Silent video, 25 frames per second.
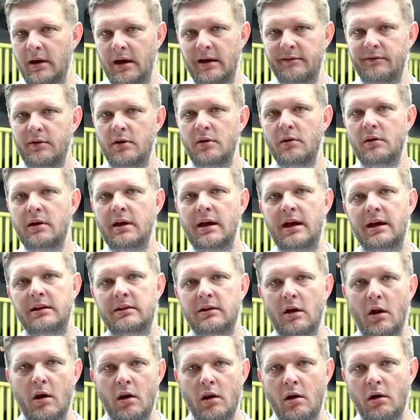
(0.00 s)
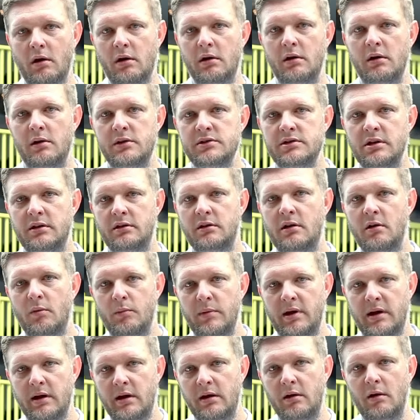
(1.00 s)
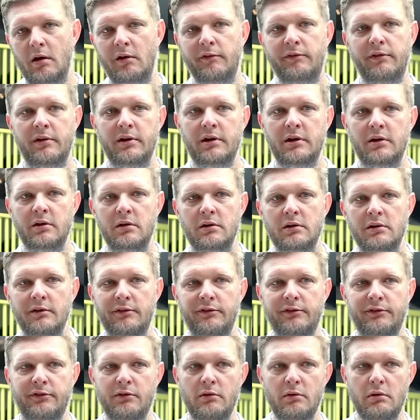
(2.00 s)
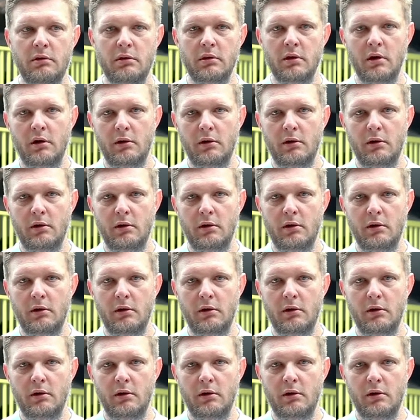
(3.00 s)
Have a look at locinox.com. We can offer you the full